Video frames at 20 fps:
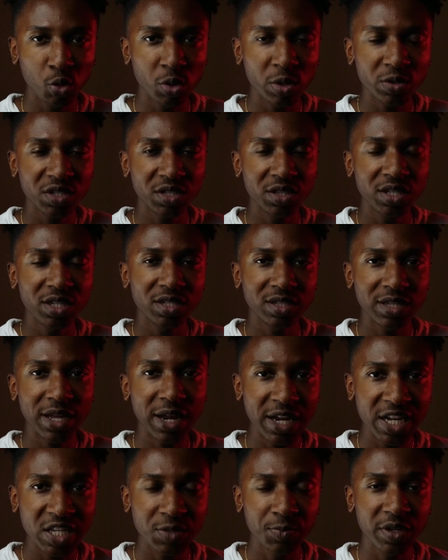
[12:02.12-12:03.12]
you want to these
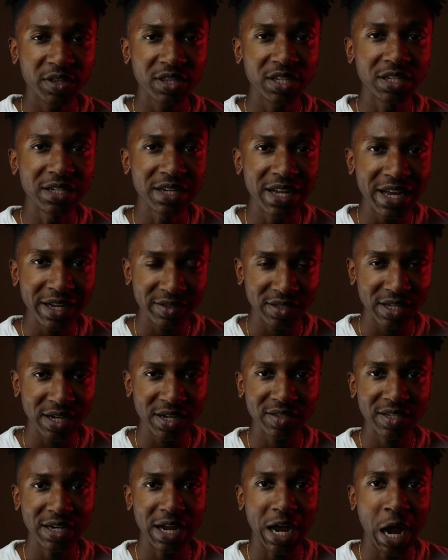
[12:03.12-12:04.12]
settings, but the next
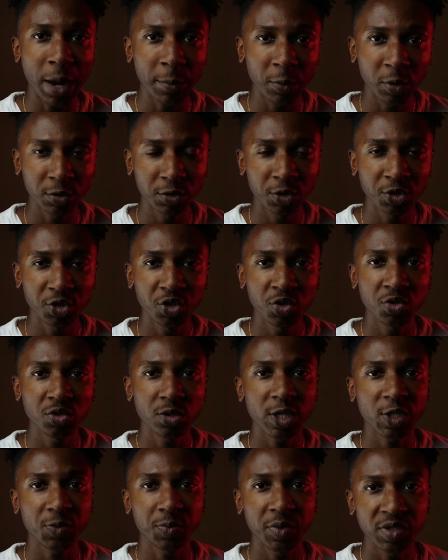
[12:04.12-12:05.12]
settings that I'm going to
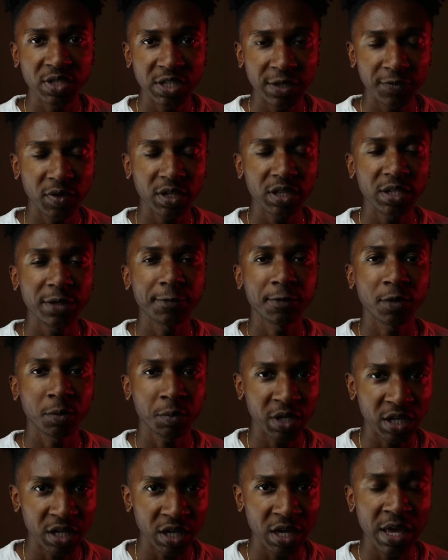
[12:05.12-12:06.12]
choose are specifically
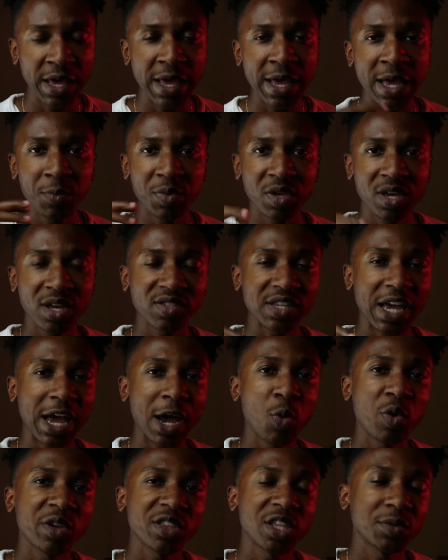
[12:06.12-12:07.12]
for me because
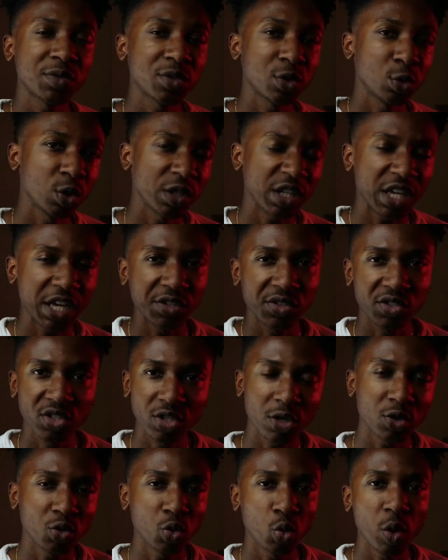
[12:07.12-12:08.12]
I want them to look a
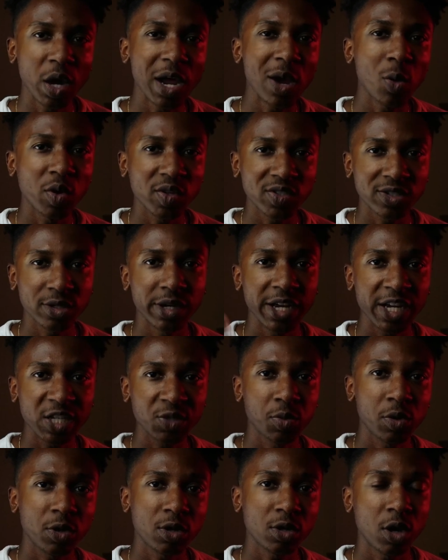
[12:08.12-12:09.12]
certain way once they're
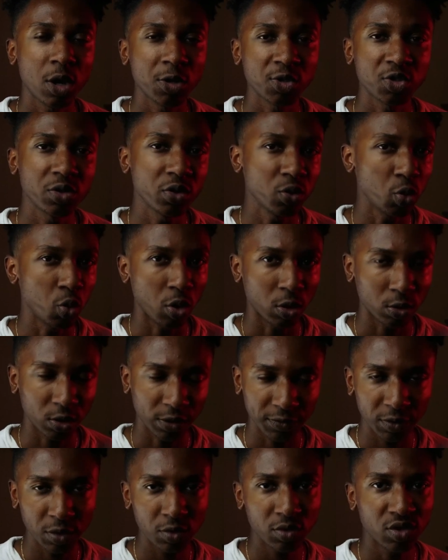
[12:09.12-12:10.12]
exported onto the
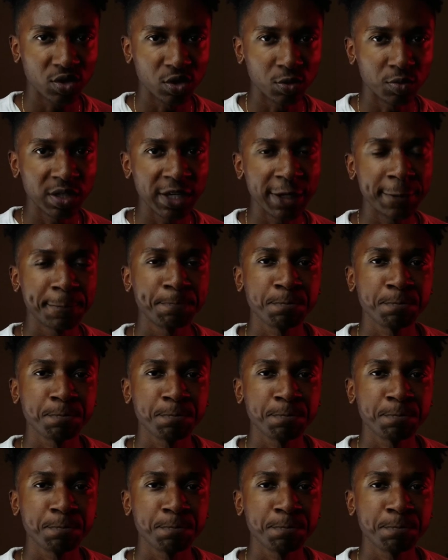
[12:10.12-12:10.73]
world of YouTube.